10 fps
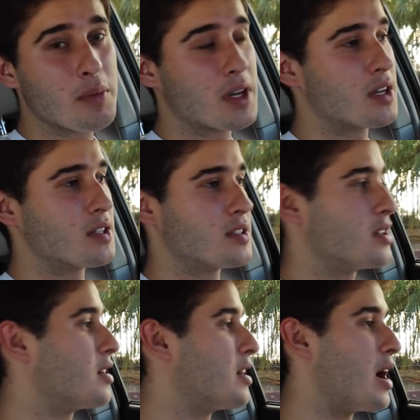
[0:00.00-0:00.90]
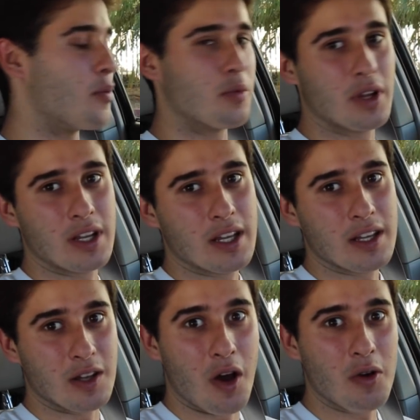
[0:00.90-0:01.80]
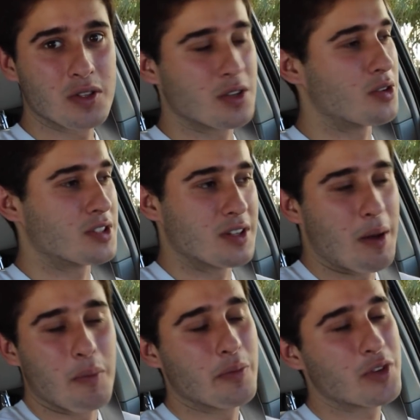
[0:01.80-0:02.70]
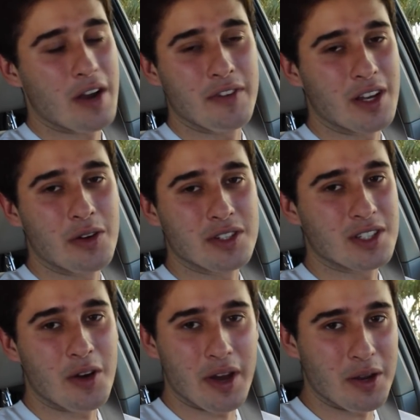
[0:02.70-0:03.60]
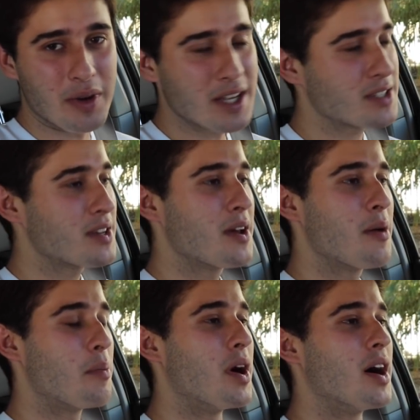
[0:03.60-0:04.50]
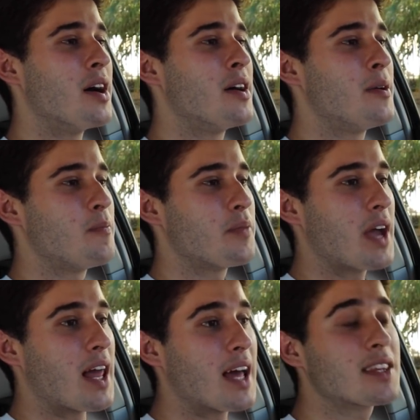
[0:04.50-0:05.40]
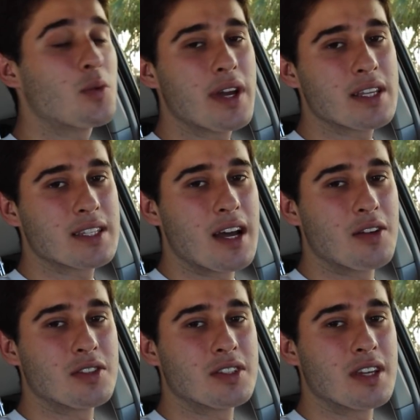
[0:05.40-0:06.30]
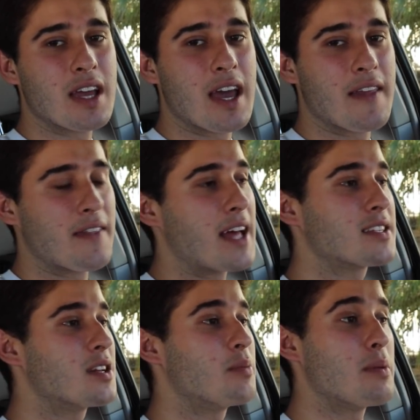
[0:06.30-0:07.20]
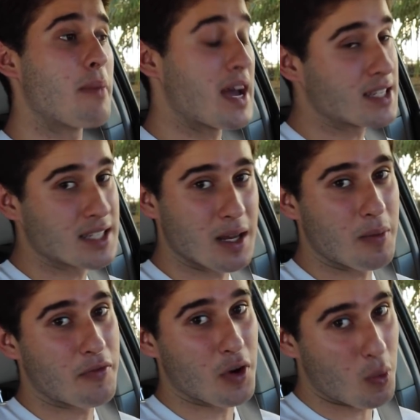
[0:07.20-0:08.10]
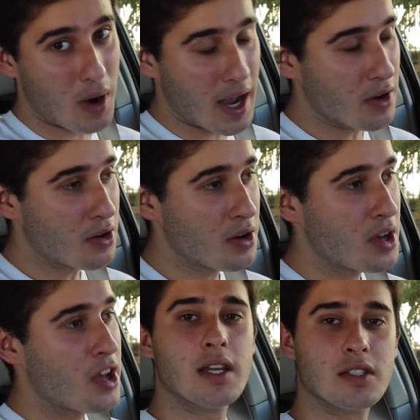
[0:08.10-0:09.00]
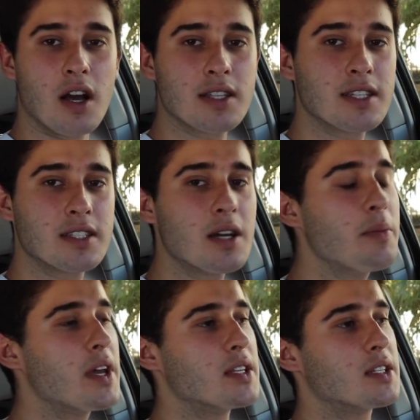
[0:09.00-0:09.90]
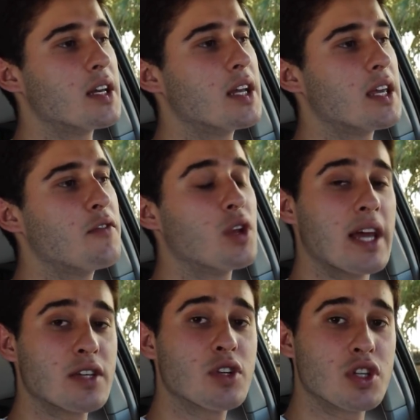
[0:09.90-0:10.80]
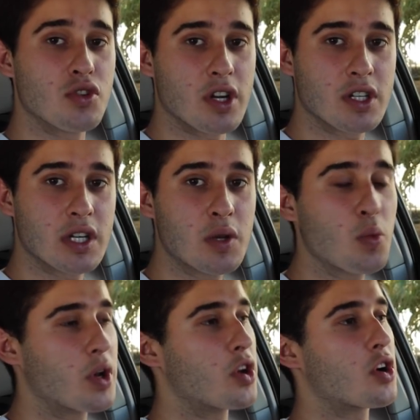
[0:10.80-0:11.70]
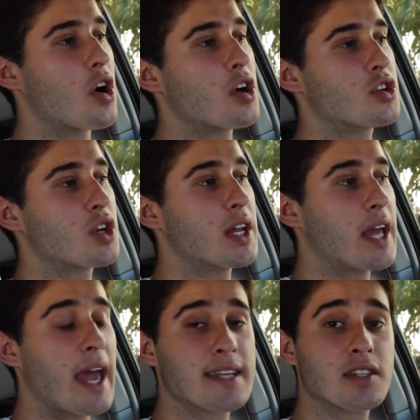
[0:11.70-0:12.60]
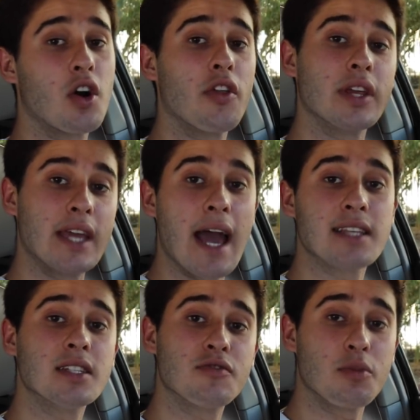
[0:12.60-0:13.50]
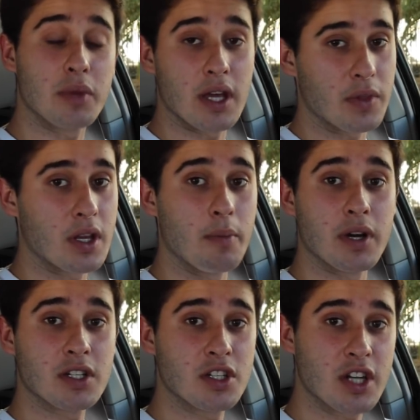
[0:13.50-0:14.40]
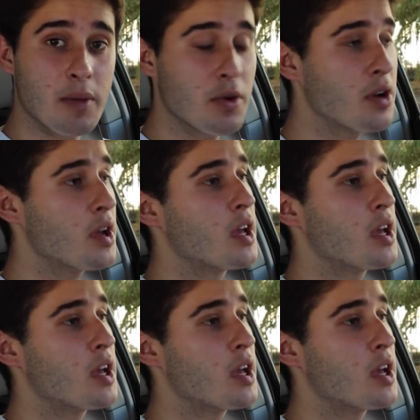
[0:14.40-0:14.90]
because I'm really low, so I'm driving low and slow anyways, but I like the way it sounds, and that's gonna be my setup for a while. An exhaust system is gonna give you less restriction when your car is trying to exit all the gases from the combustion chamber.